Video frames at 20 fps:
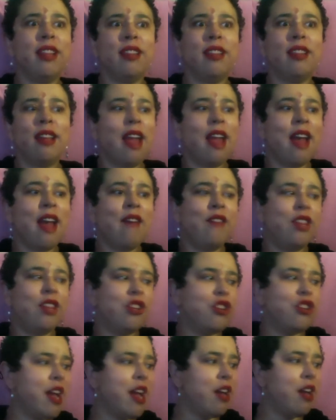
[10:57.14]
have the
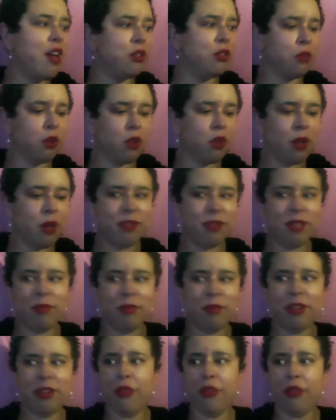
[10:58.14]
child grow up to
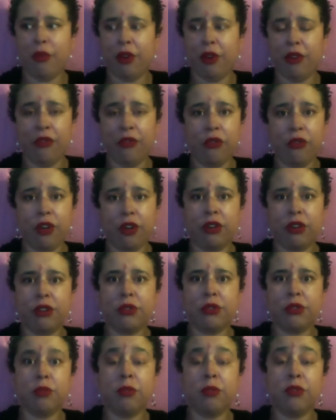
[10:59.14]
be 3 or 4
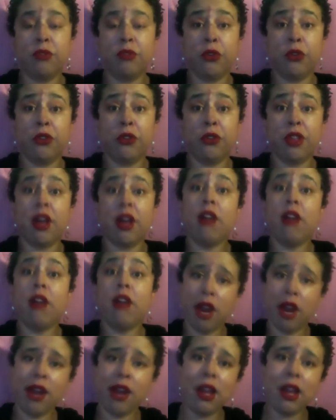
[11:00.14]
years old before you thought,
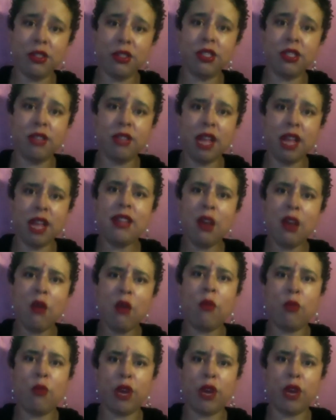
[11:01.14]
okay, now
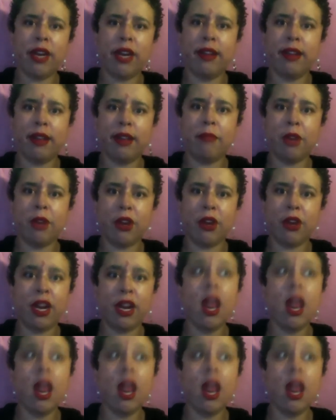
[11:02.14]
I'm ready to get married,